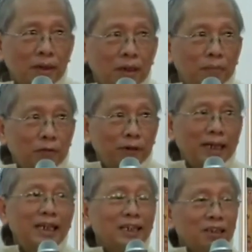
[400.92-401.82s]
But
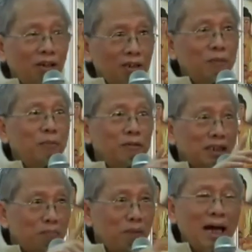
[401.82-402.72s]
when he talk about
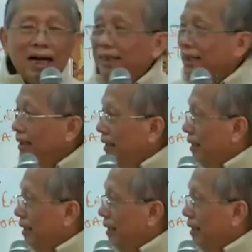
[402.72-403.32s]
the mind,